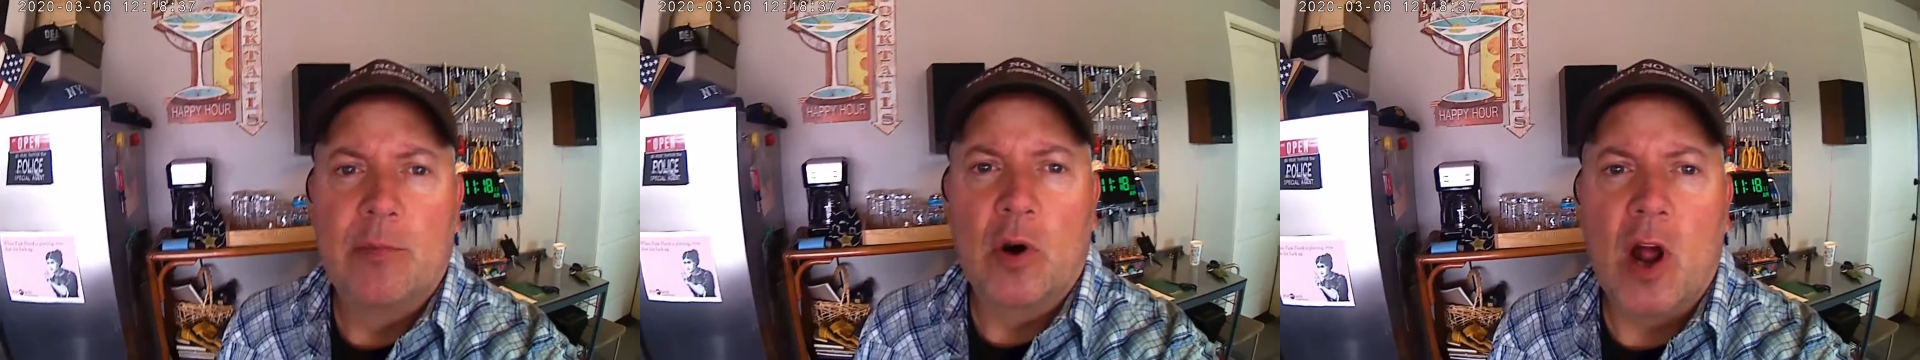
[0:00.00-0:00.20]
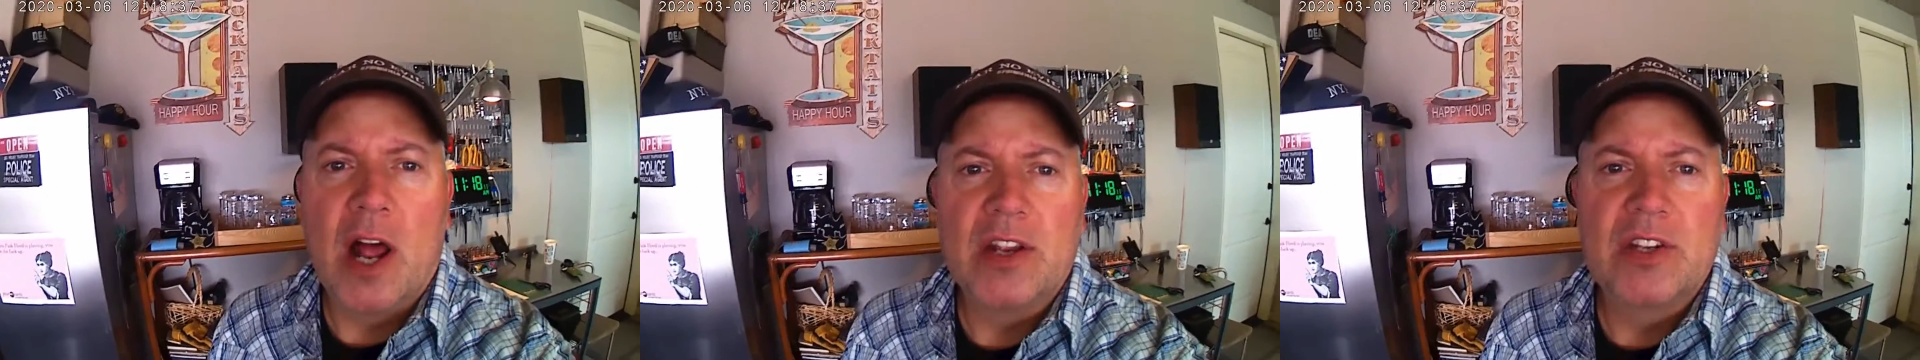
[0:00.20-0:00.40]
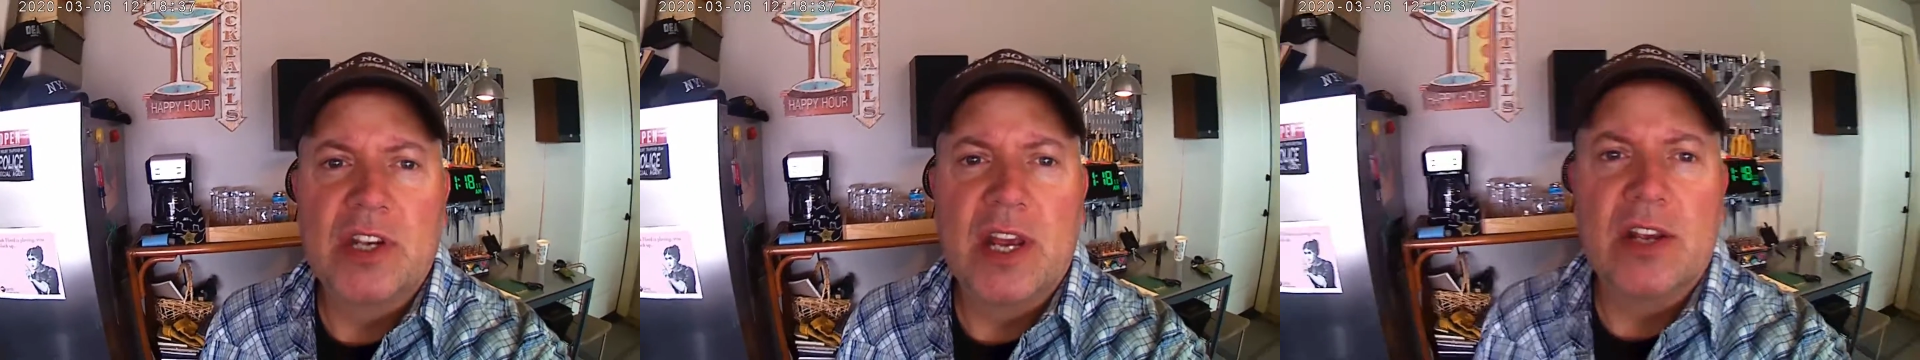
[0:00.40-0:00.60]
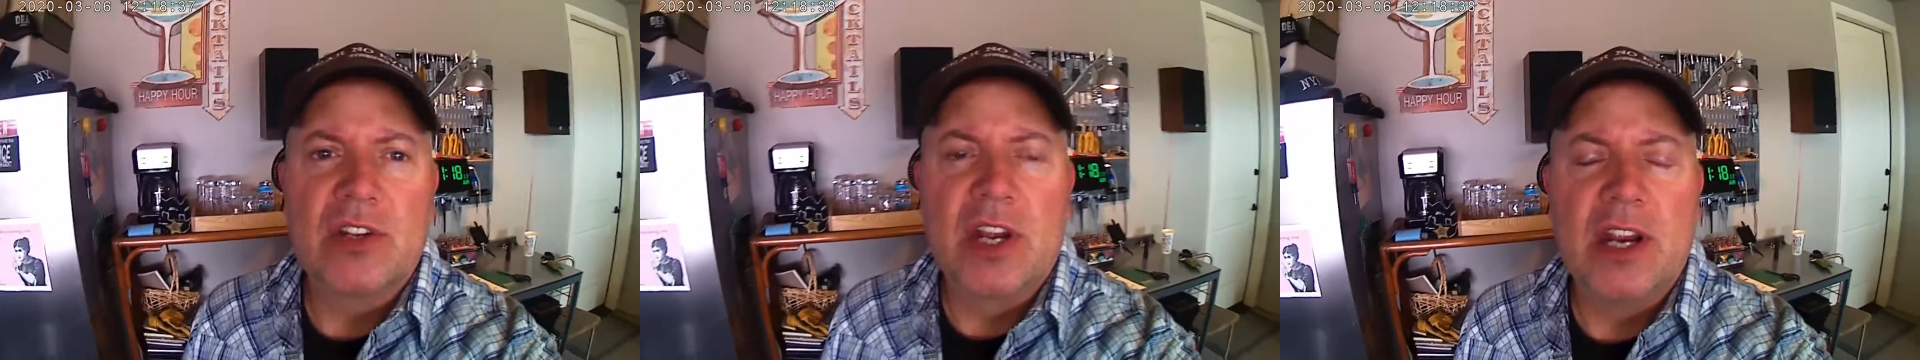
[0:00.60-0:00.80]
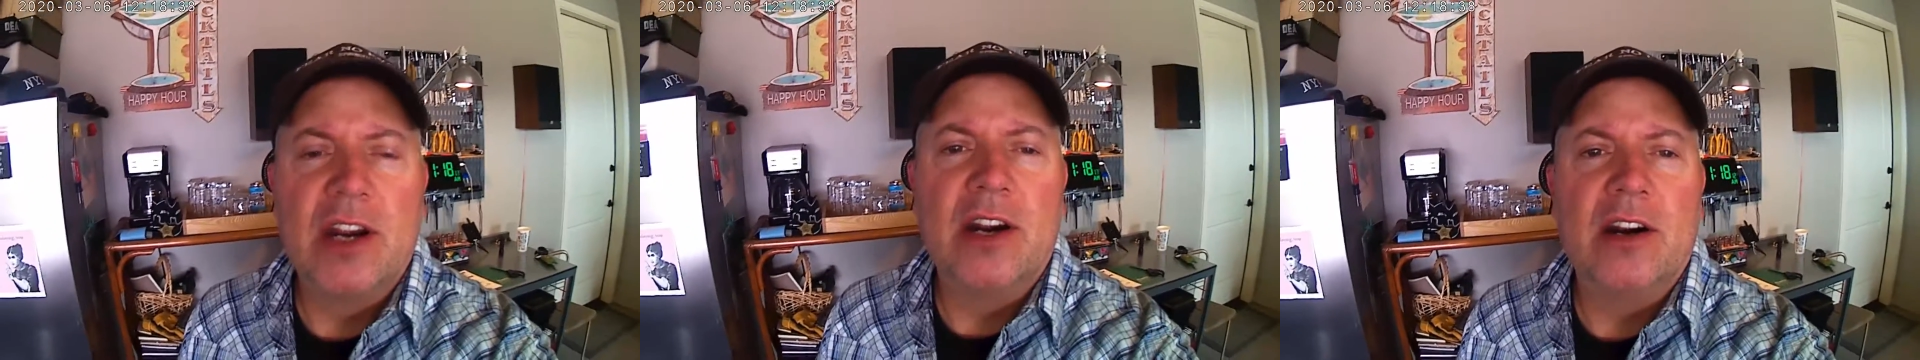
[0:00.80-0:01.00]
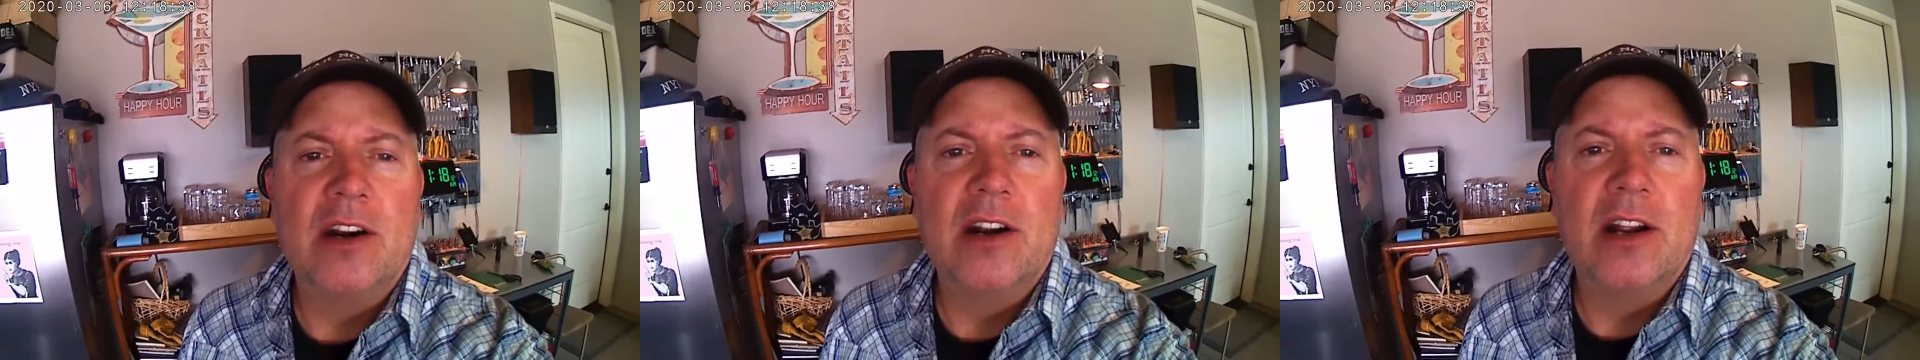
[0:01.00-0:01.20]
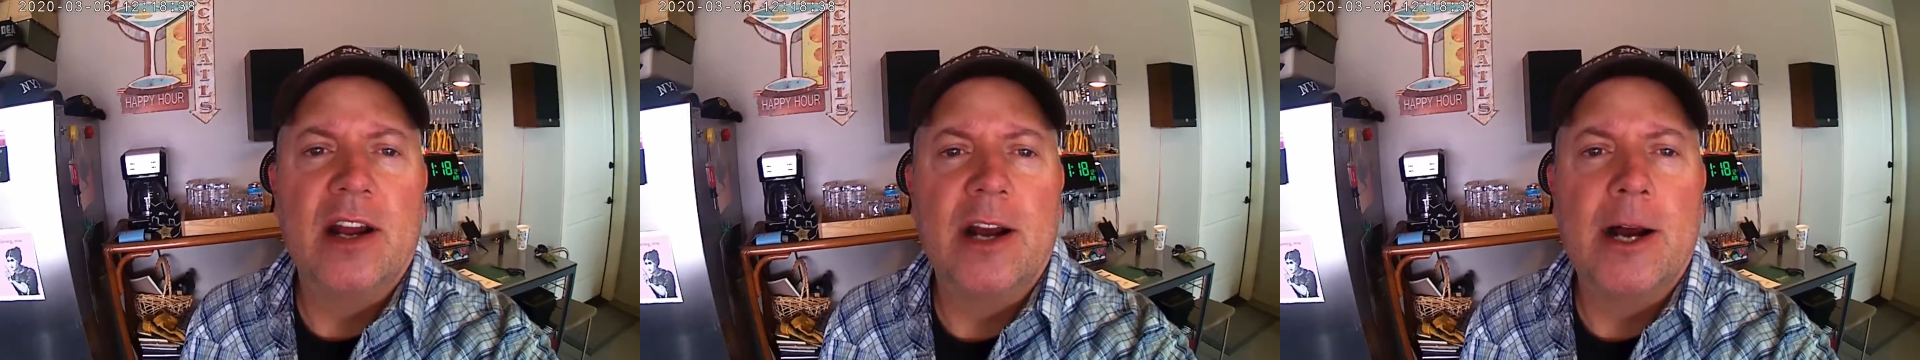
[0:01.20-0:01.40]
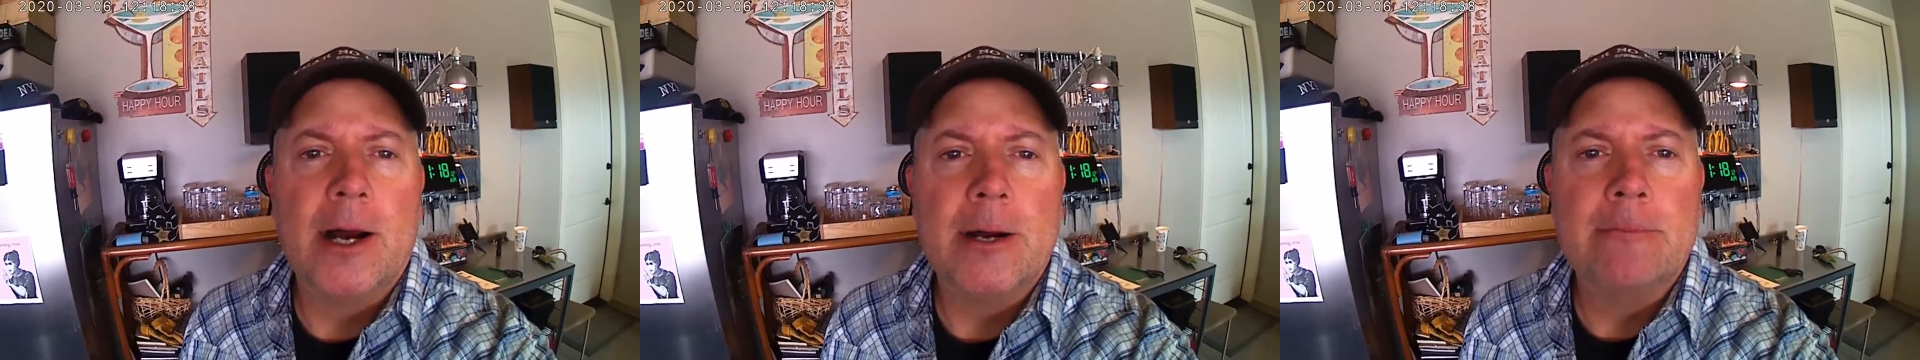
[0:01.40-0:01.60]
process here.
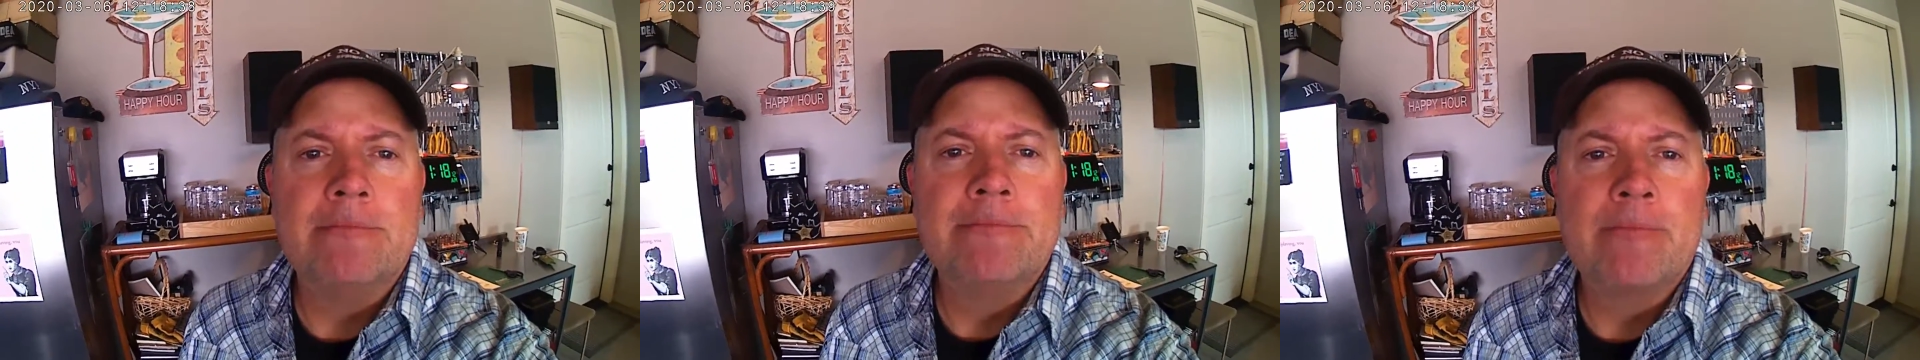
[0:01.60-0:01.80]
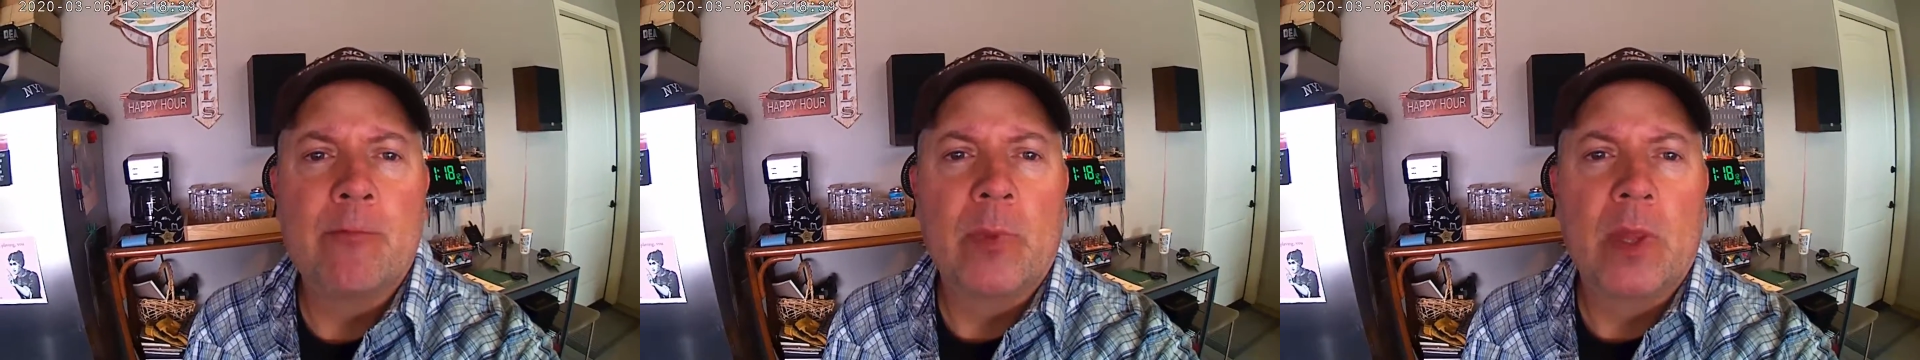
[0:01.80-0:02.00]
uh,